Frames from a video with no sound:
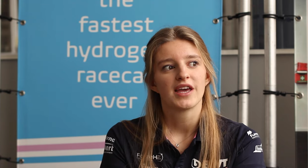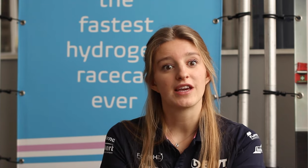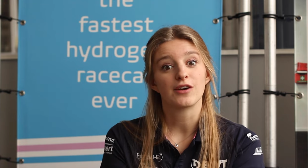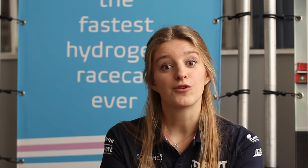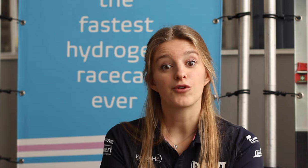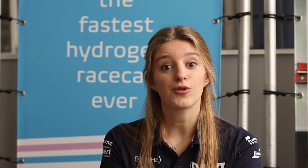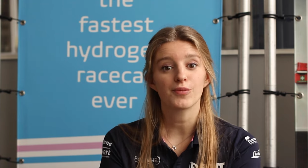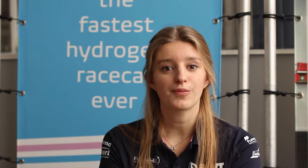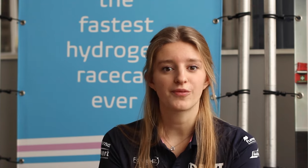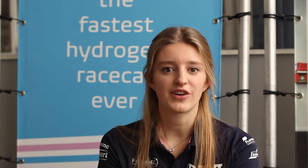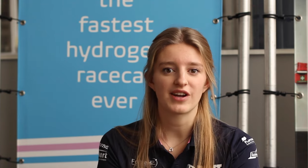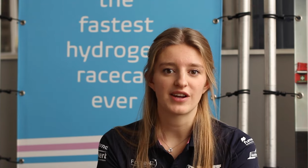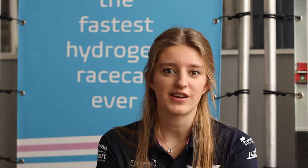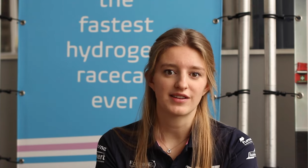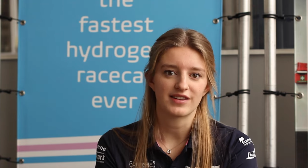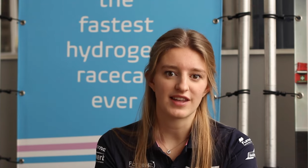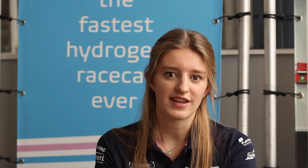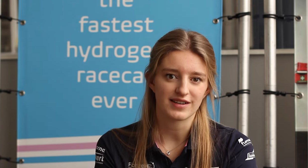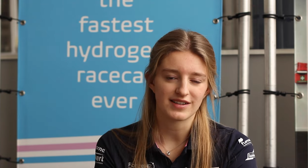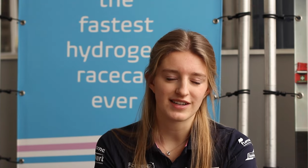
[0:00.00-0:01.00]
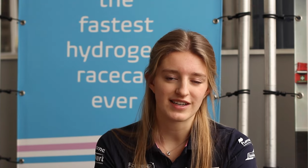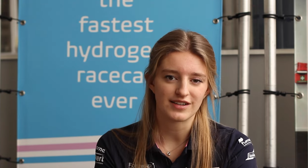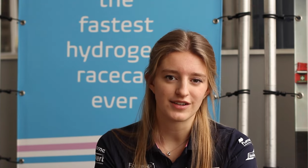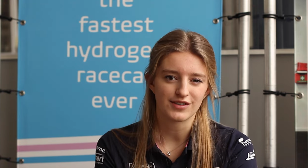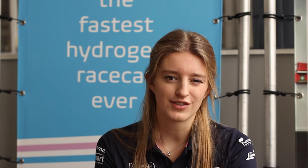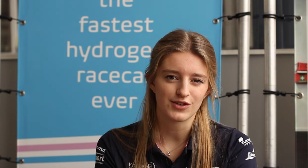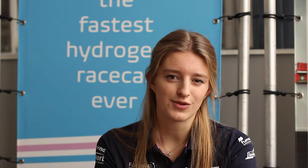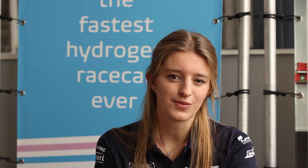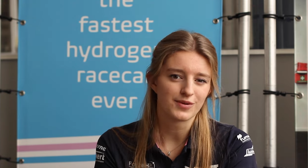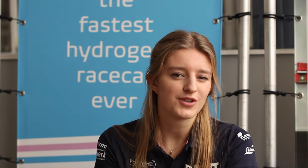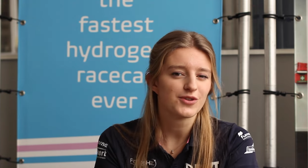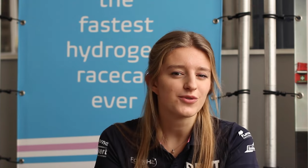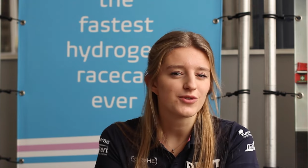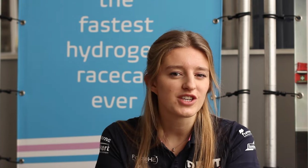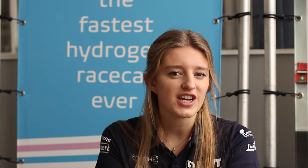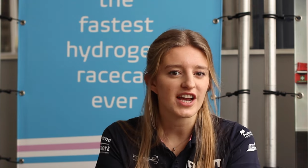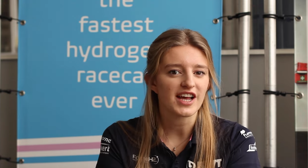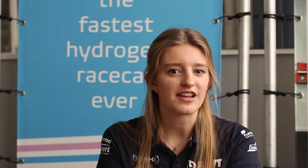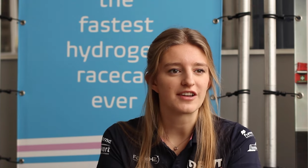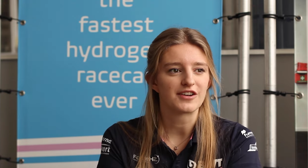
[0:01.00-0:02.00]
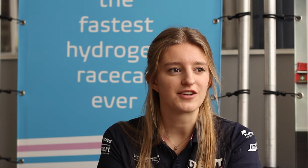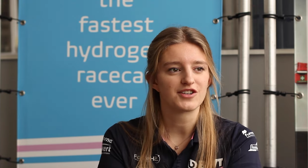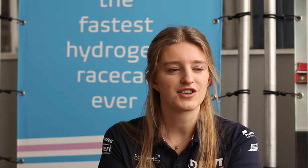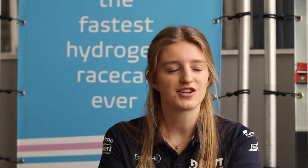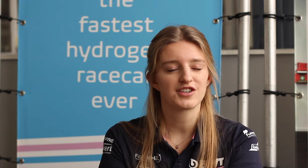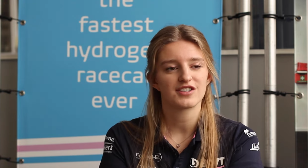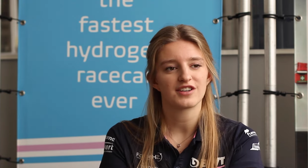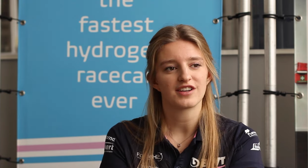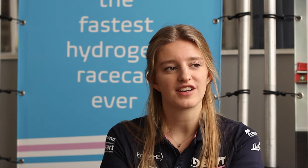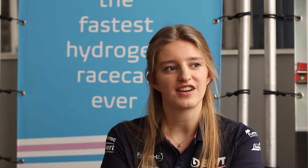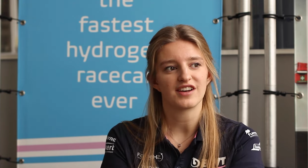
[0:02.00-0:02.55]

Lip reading: incorporate that into a new challenge,